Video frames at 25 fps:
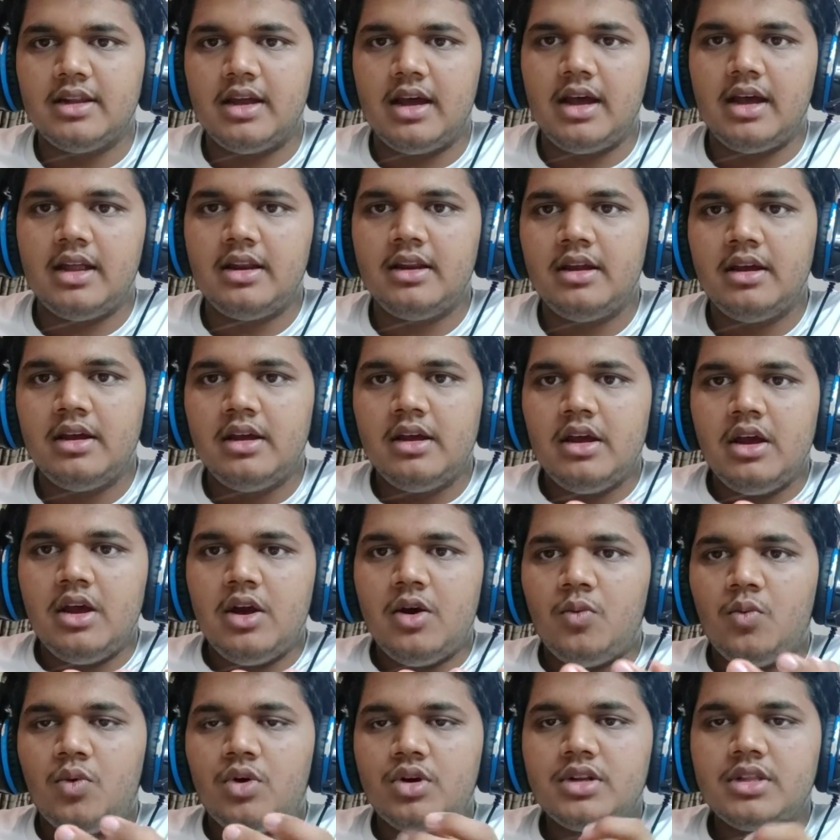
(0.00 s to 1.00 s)
And
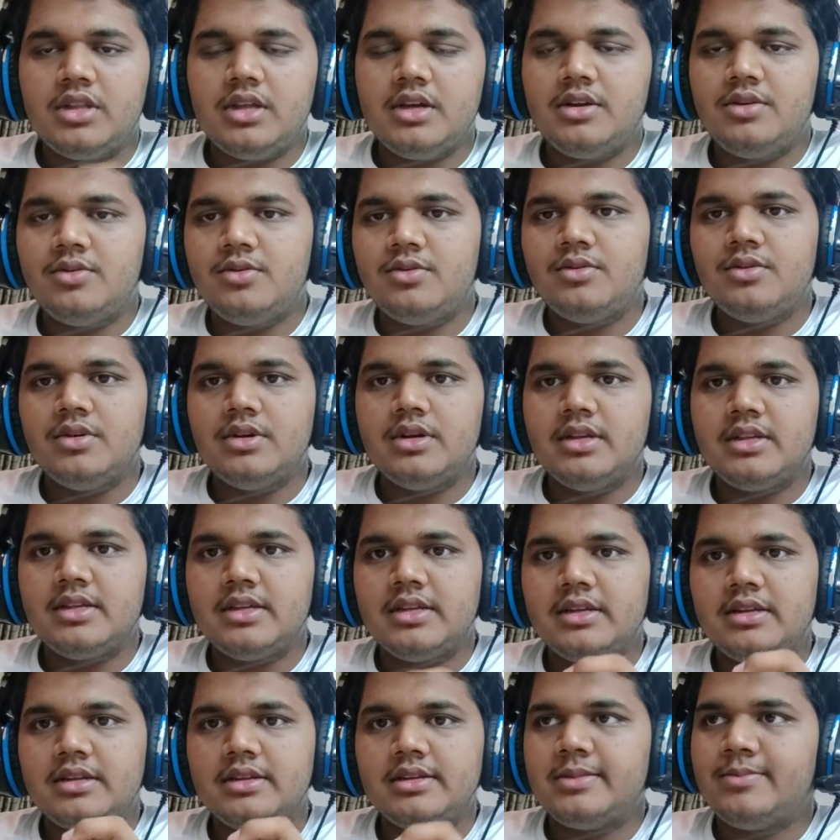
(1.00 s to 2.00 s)
what they do is,
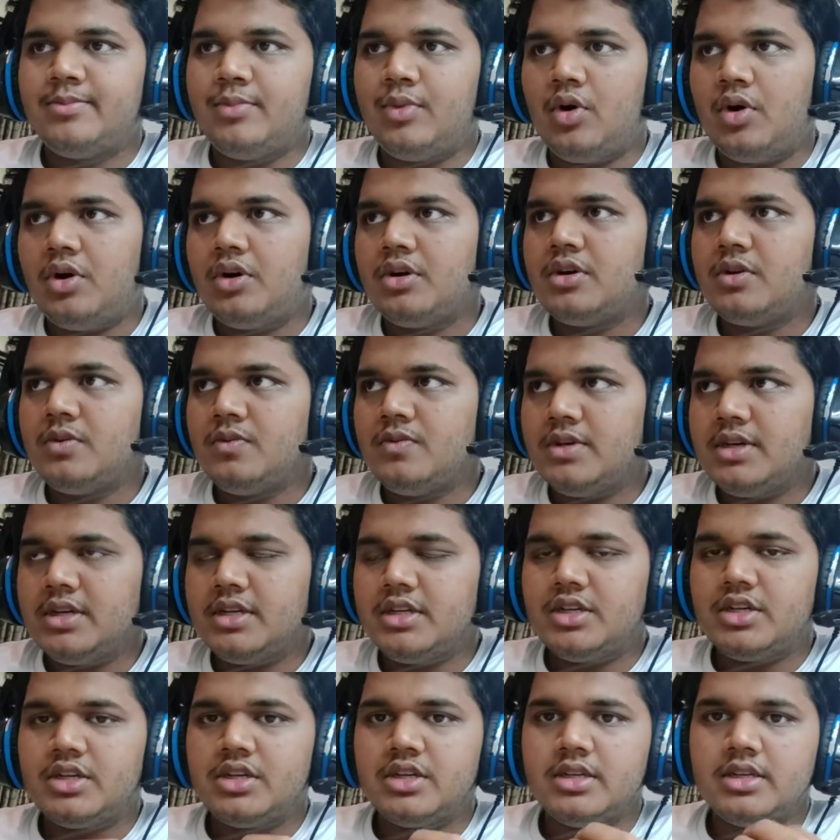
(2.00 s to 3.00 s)
it is a bot
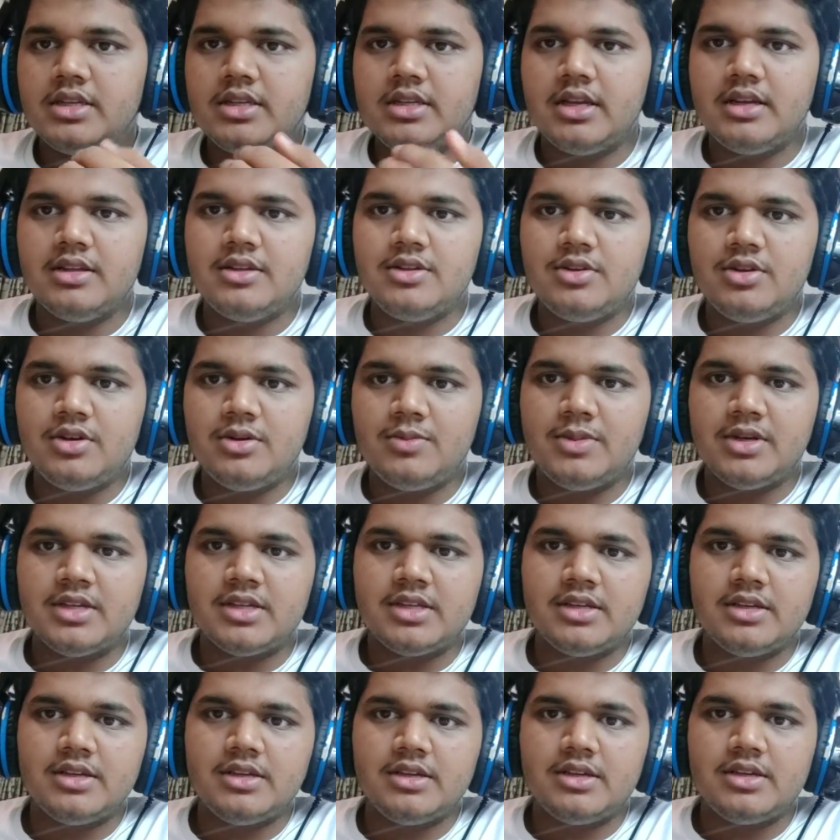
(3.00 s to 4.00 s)
which sends you a
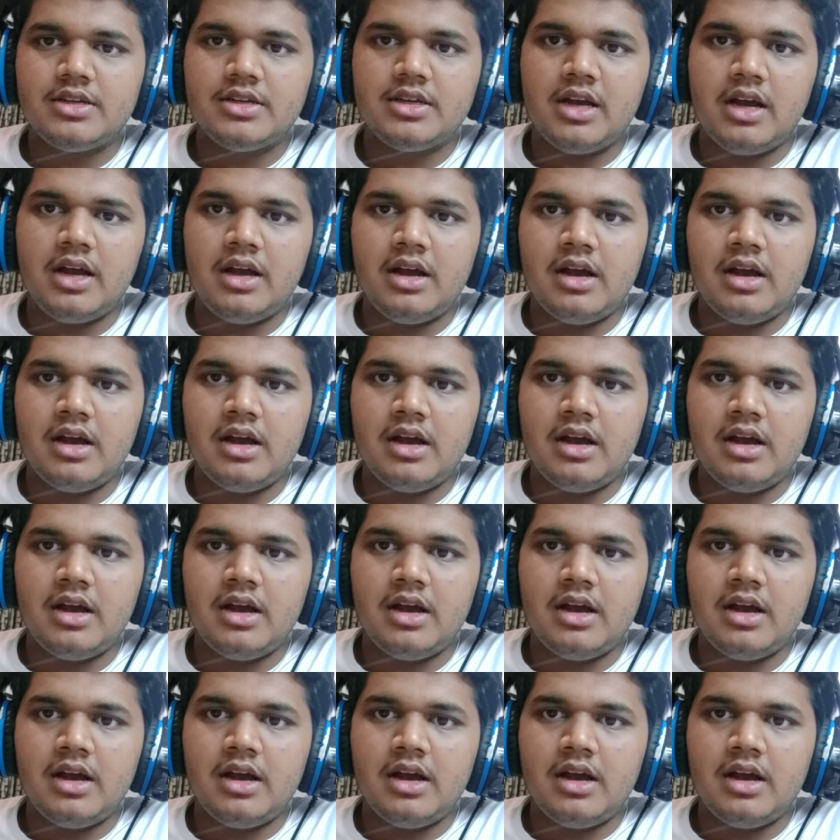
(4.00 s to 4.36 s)
message